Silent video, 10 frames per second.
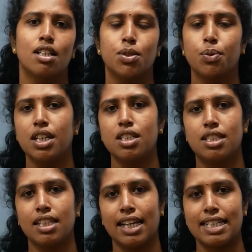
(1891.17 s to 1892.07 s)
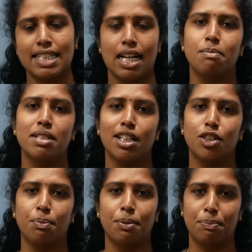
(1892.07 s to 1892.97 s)
towards the exams that
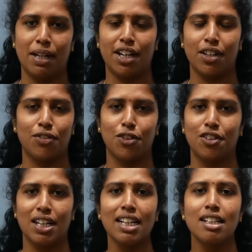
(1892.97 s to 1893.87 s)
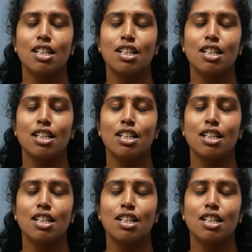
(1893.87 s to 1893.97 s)
you're preparing for, right?